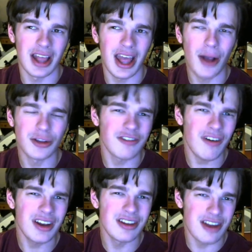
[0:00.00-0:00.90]
it was a
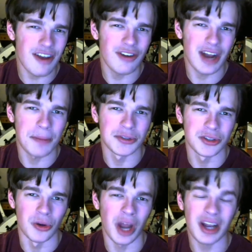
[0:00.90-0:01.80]
very different
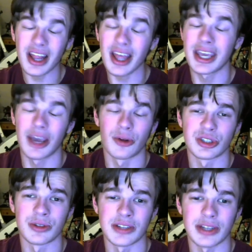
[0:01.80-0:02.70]
episode, and I like it when
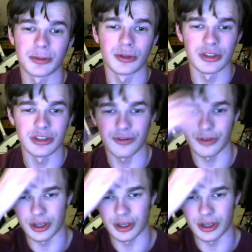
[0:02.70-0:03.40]
sometimes episodes are different.